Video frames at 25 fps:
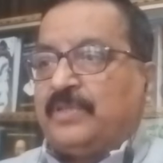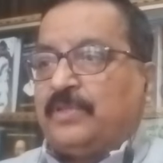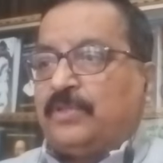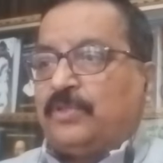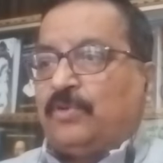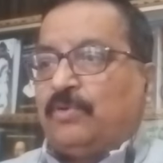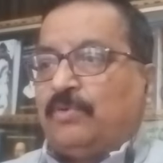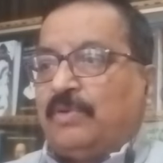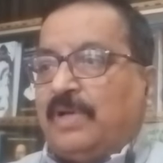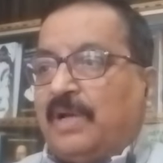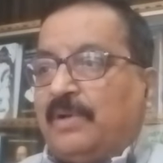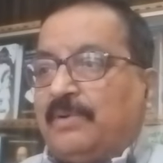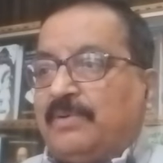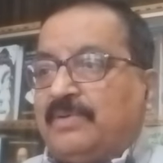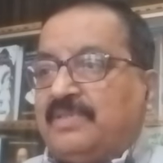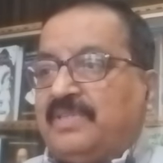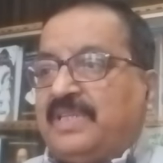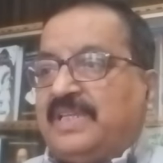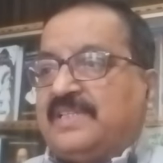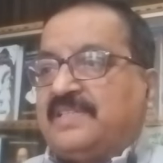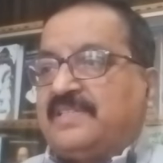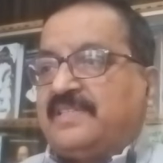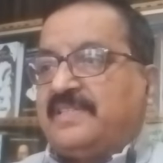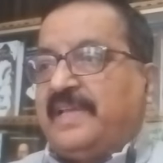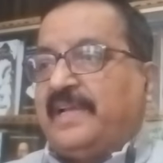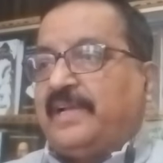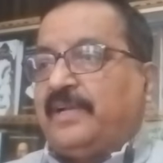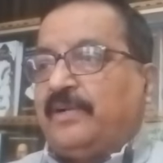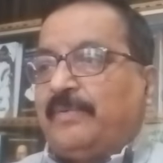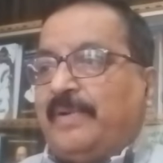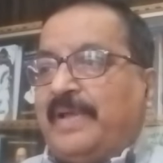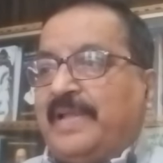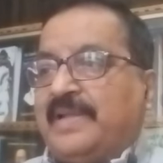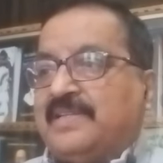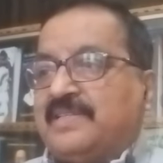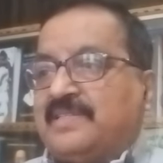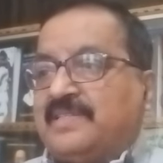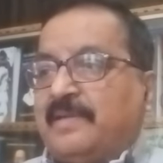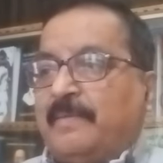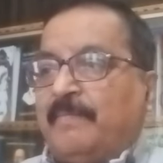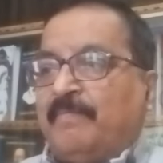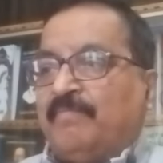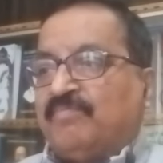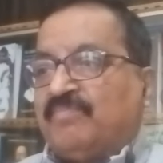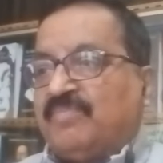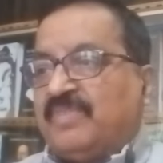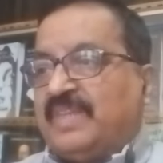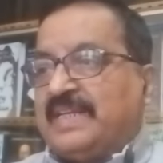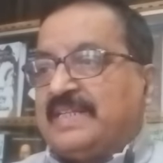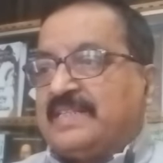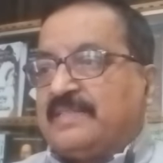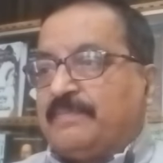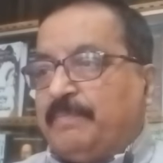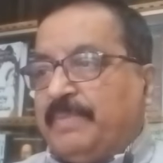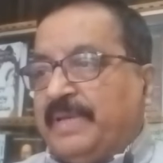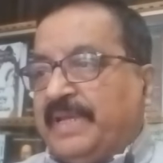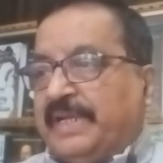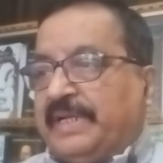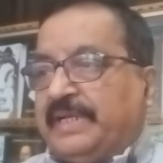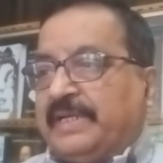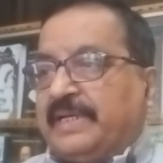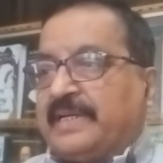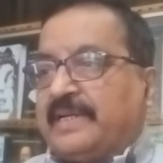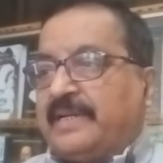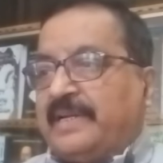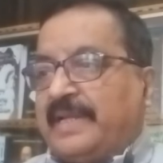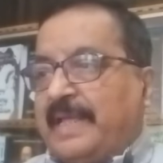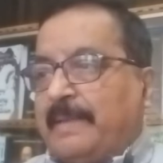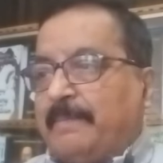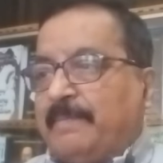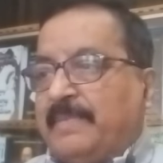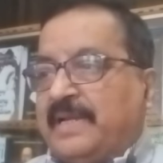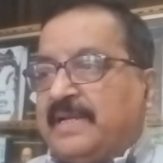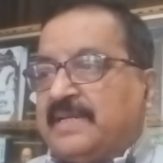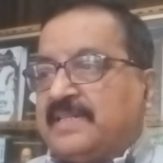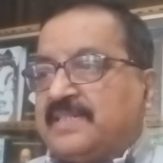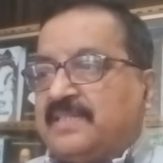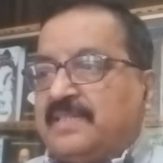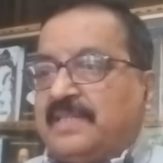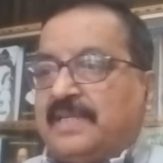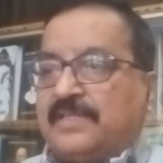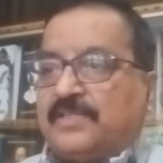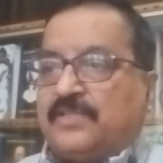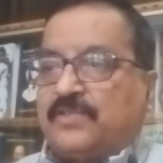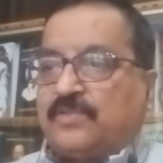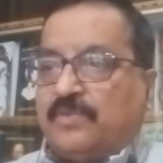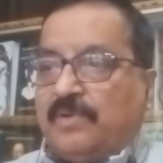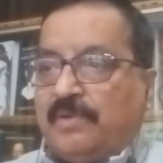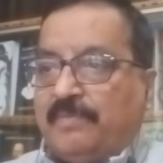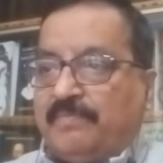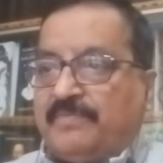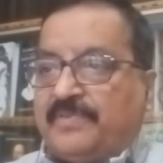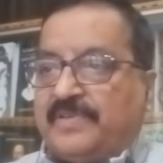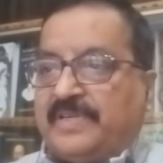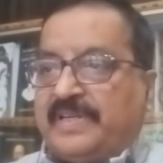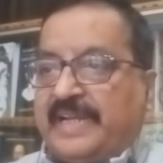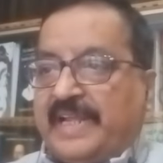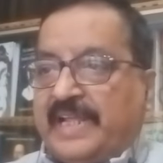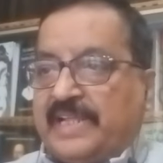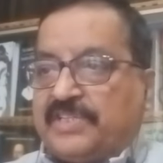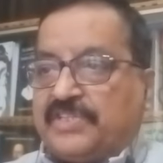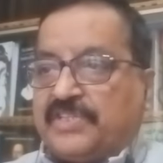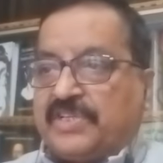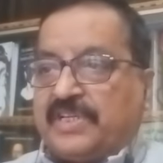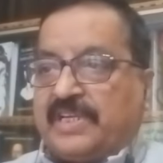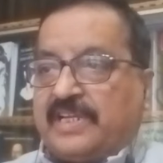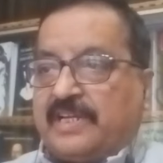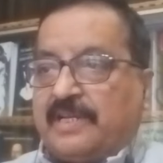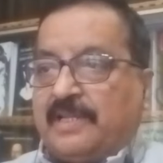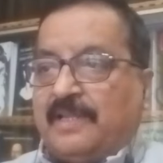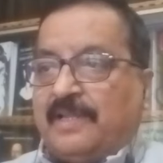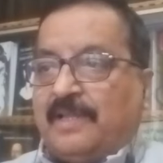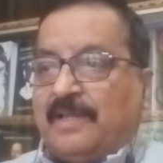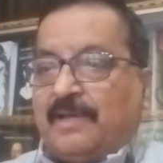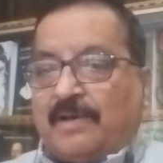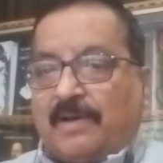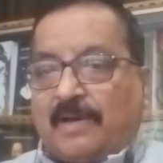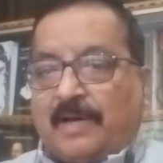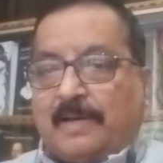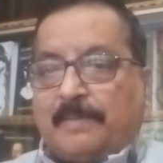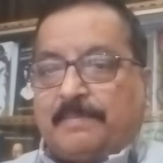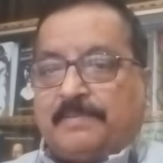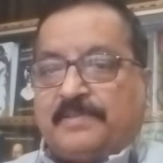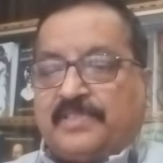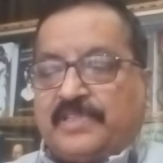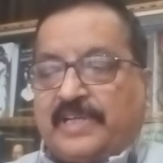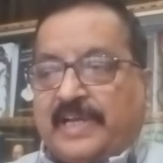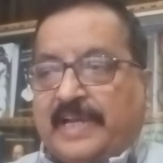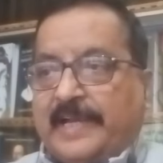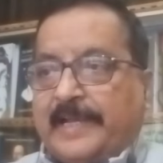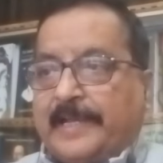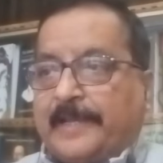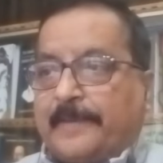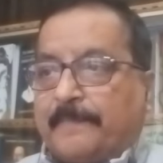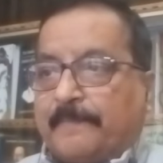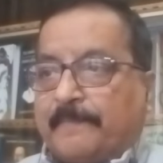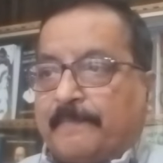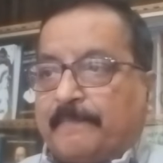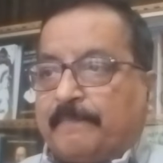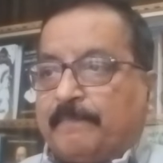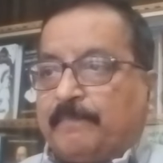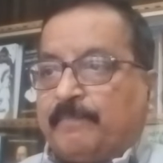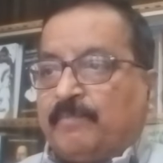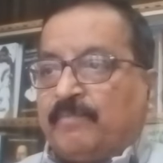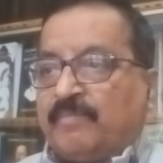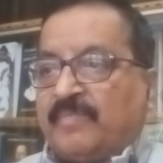Throughout this sequence, the speaker laments the swift nature of time